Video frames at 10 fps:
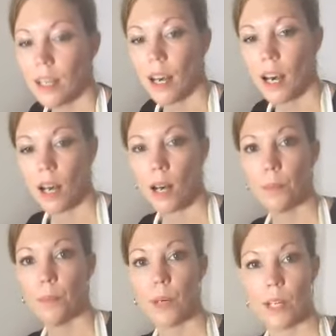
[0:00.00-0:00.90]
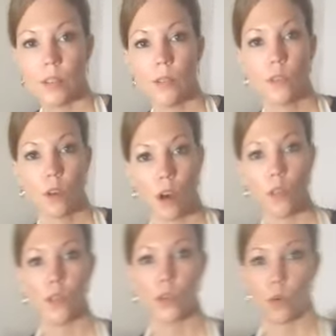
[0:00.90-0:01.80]
um, but on
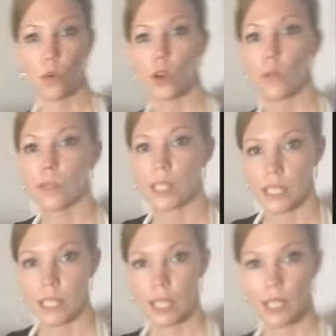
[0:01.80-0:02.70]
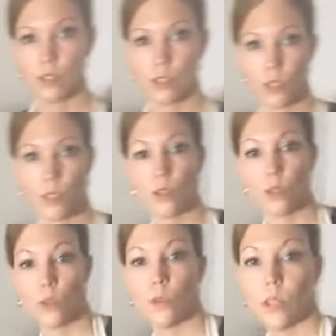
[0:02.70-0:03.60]
the norm to get it to